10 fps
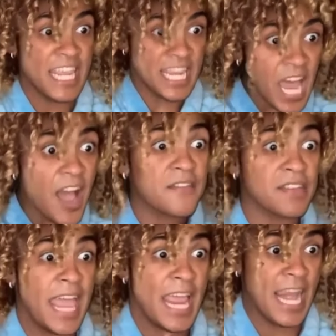Enough
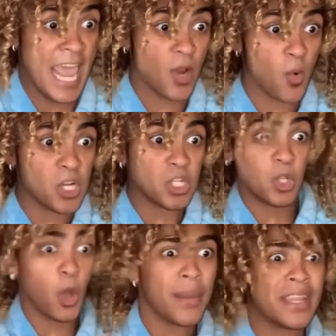of that language.
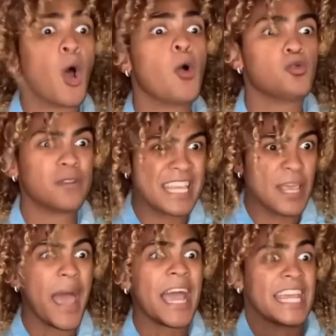There will be no
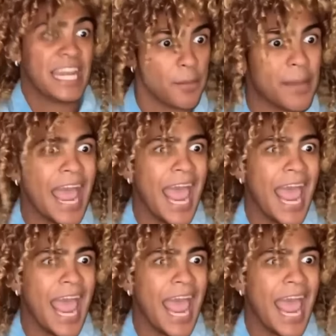teabagging in